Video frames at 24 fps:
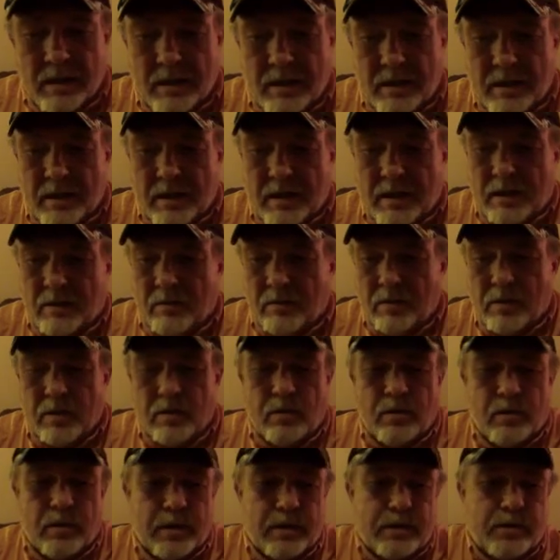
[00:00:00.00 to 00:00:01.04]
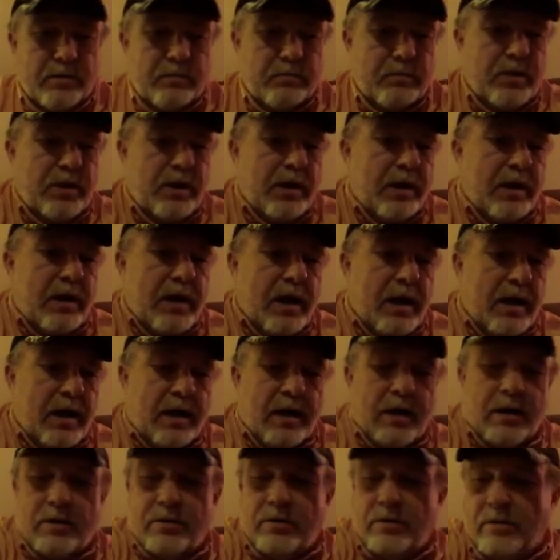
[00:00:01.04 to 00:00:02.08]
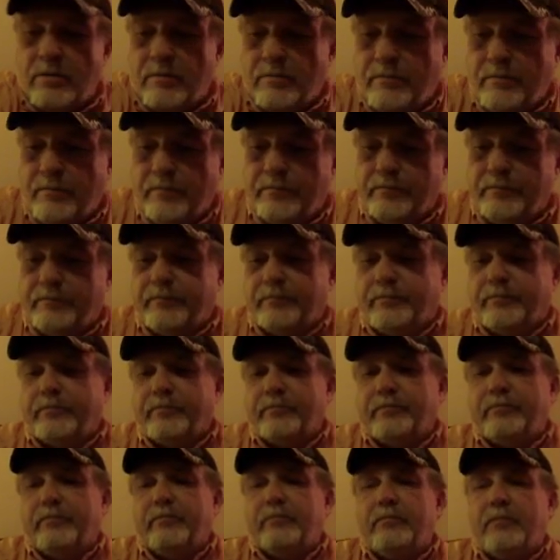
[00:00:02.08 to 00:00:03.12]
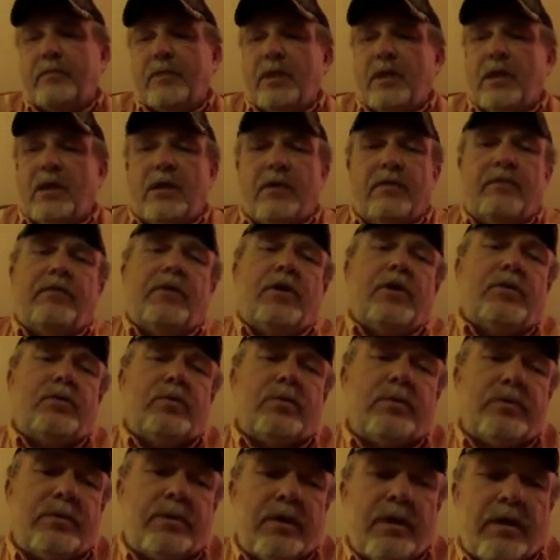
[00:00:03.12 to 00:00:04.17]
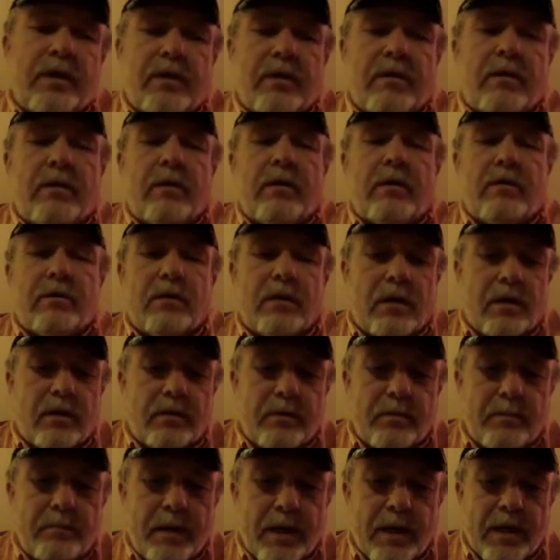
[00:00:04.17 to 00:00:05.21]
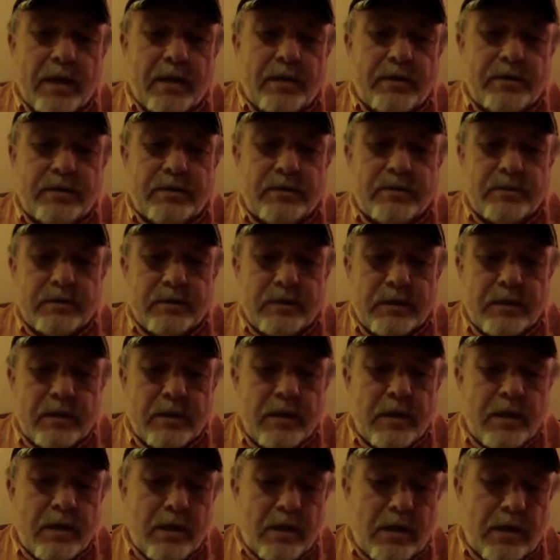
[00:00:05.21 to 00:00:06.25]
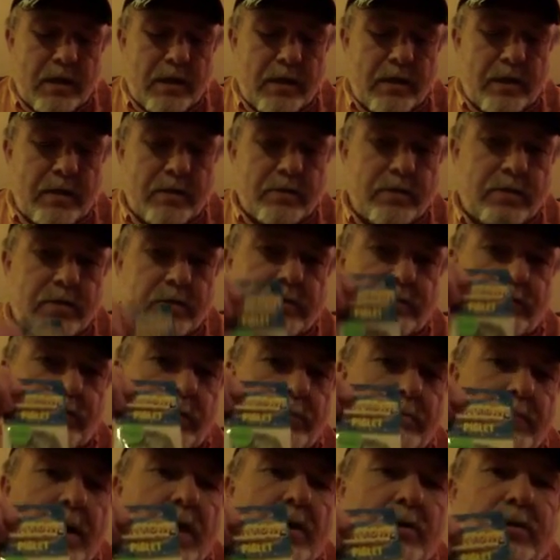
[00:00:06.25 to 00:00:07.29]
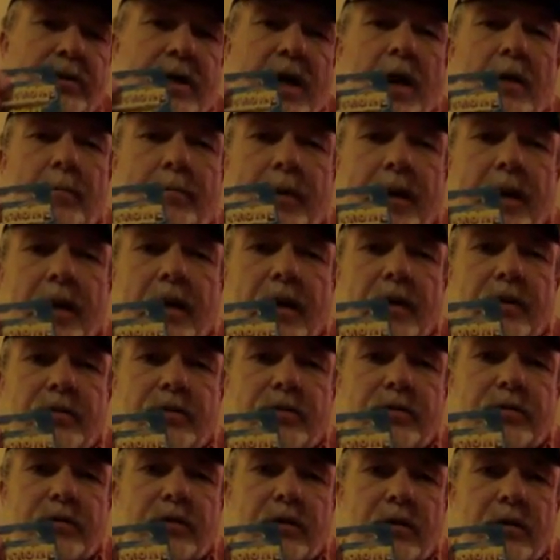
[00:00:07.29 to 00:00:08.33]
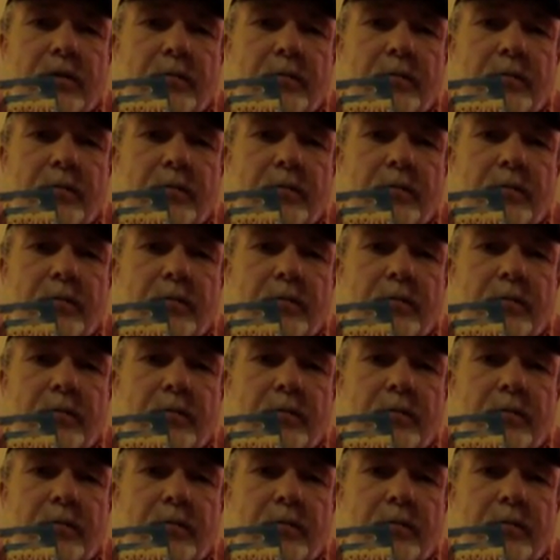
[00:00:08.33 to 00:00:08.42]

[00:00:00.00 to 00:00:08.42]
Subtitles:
Now we're going to look at some jig heads. And the first ones here are the piglets. And these are the football style piglets,